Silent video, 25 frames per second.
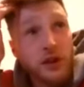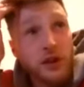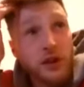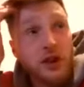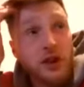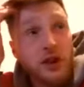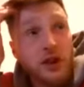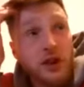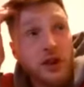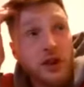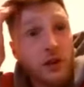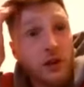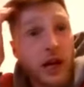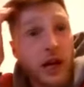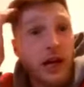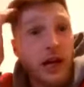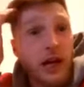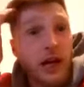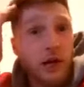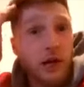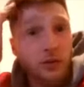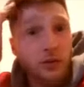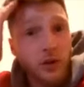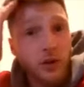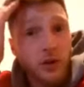actually know,
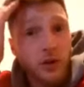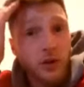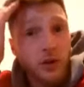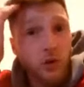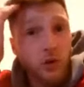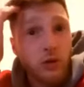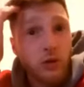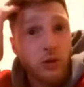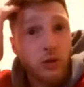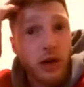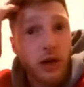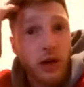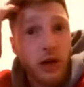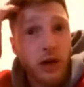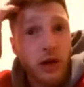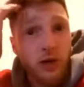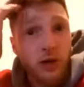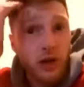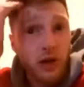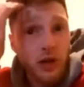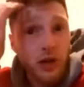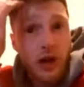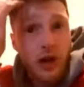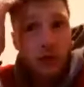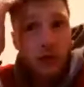like we're cool. Like
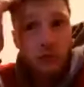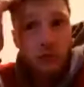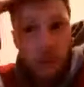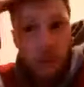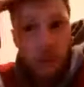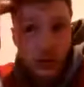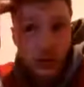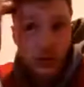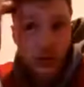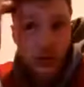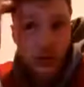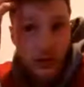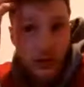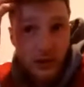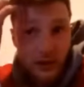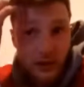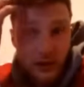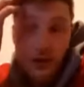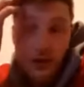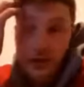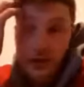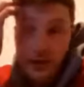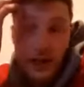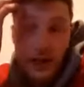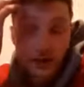really, like
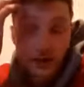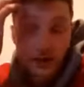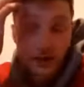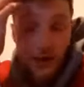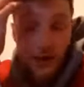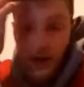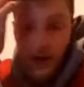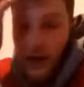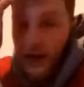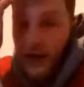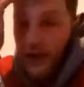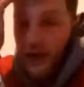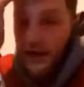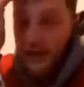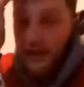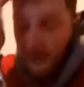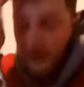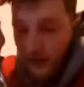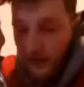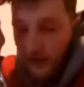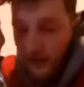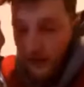that's my guy, innit?